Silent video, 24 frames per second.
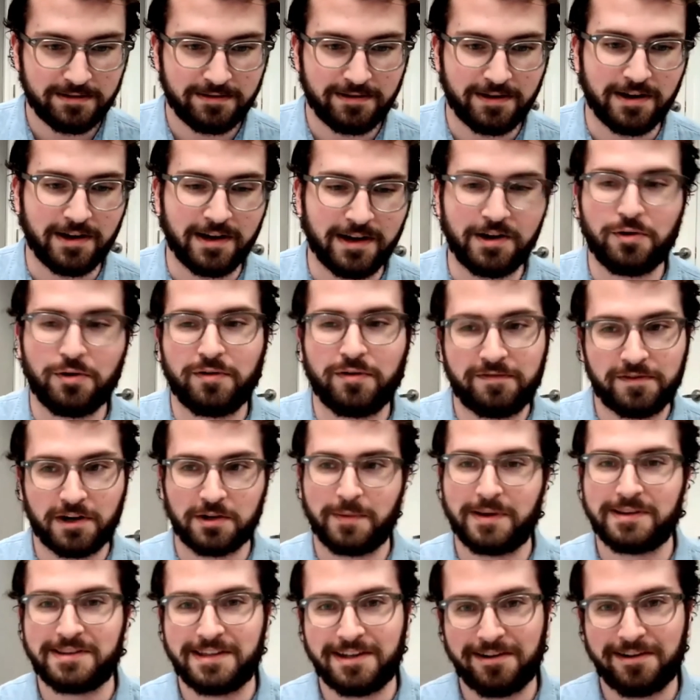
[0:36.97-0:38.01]
I know we've talked
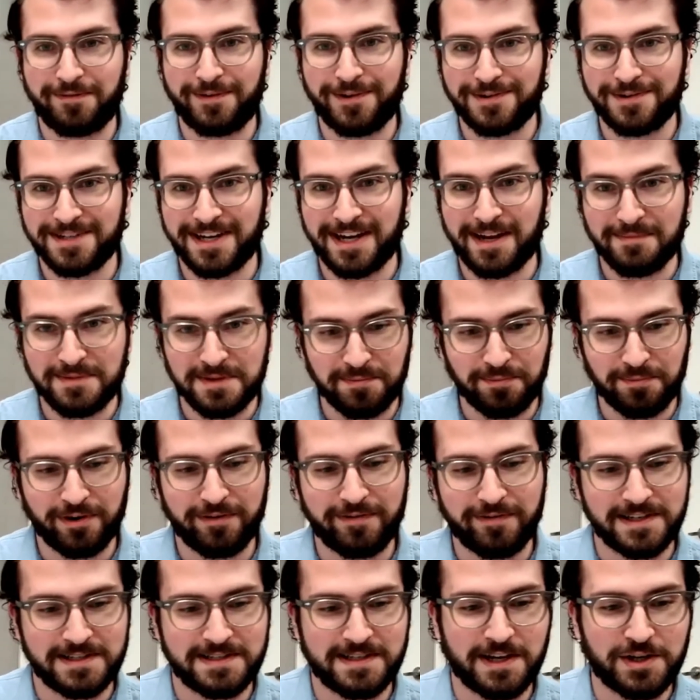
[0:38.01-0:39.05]
about that a few times in
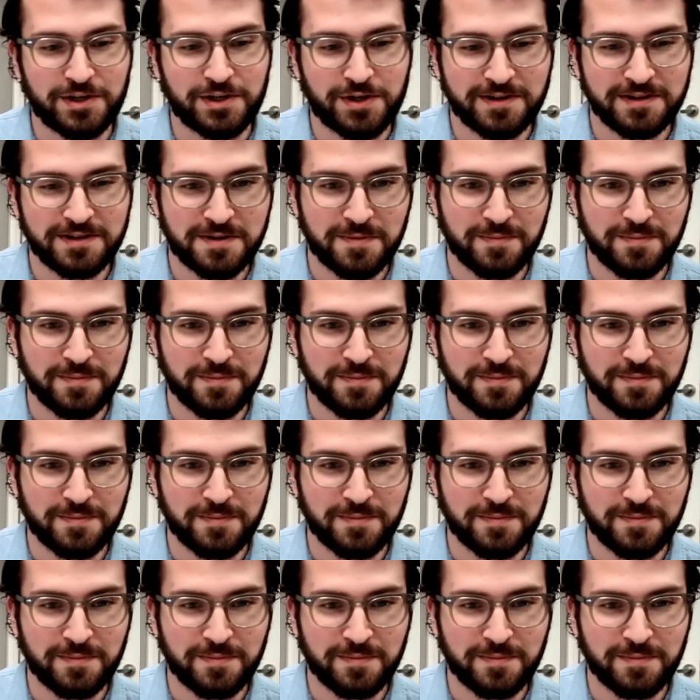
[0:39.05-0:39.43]
previous sessions,